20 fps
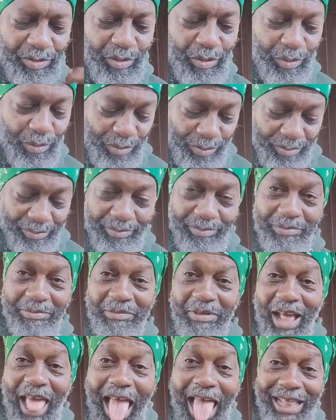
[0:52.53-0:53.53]
Oh,
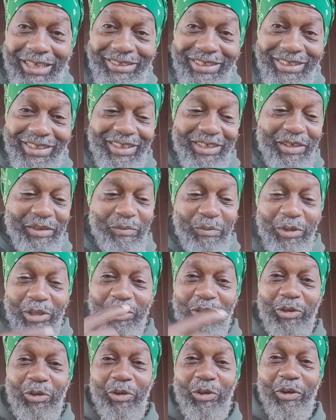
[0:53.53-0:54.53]
when
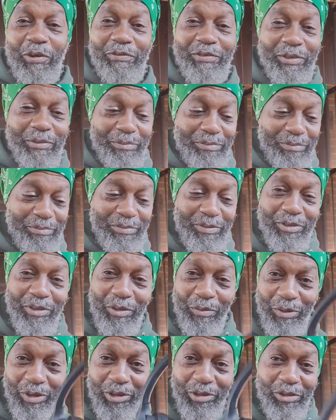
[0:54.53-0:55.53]
you turn off the, you
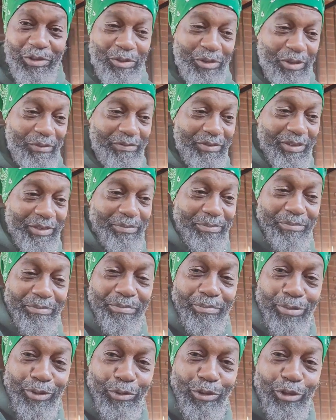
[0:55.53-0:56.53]
know, when you turn off the
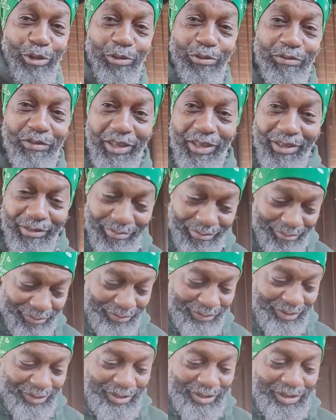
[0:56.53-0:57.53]
Bluetooth, then it
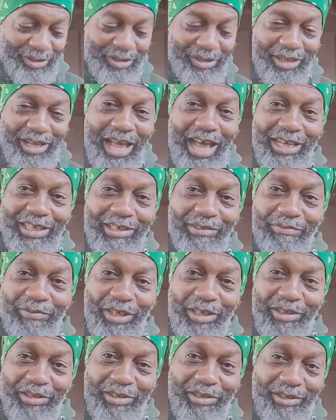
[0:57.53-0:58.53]

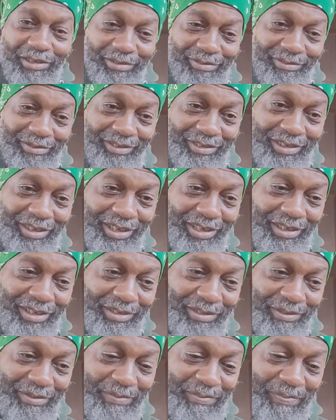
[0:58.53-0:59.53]
activates the
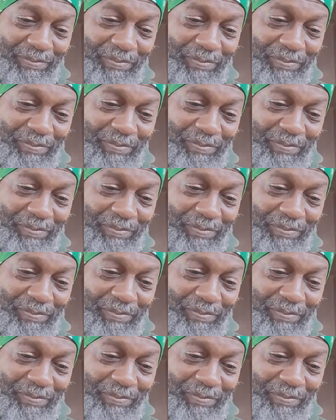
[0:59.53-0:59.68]
thing.